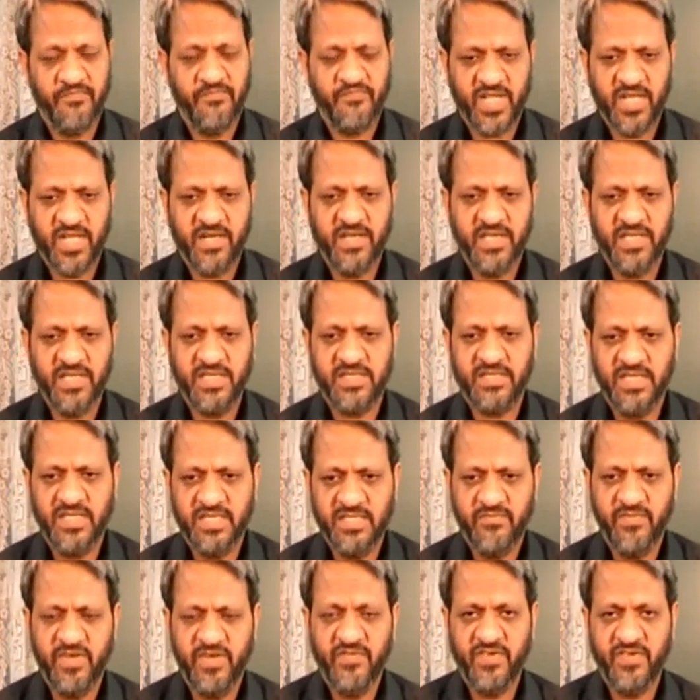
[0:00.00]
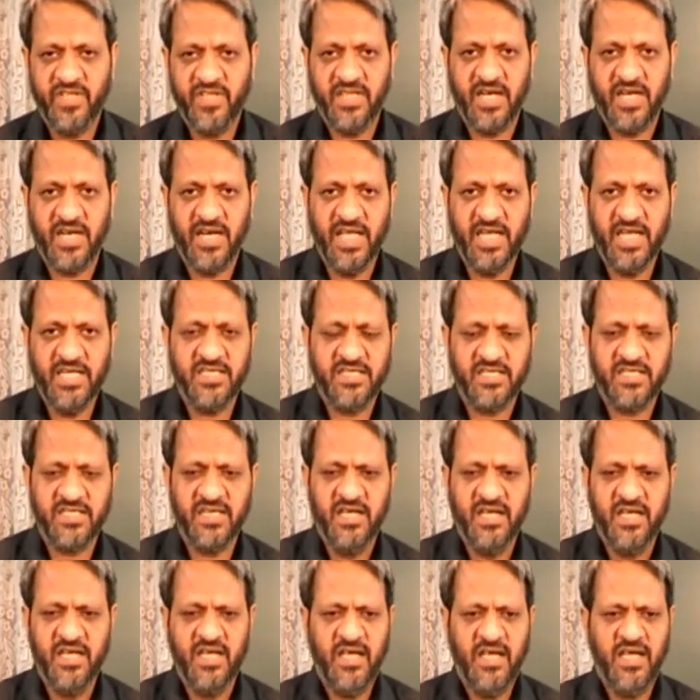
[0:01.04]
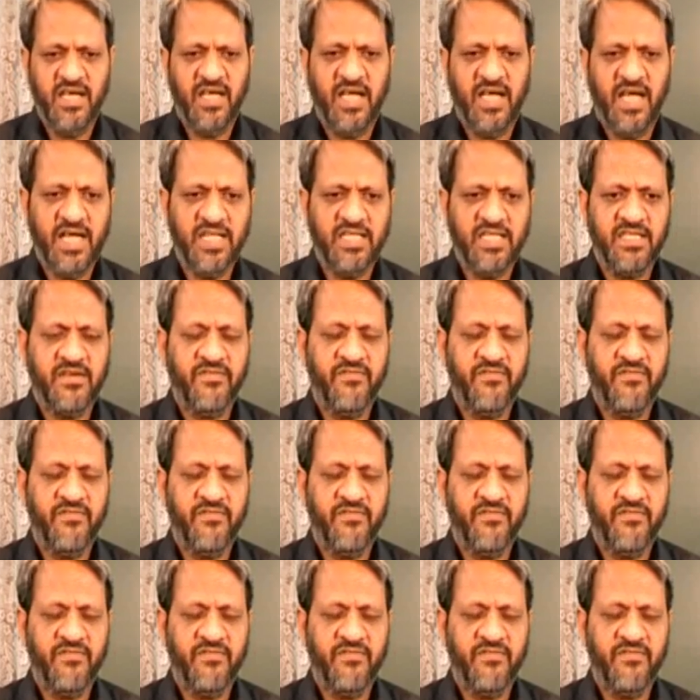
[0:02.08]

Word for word: the distance between the lens and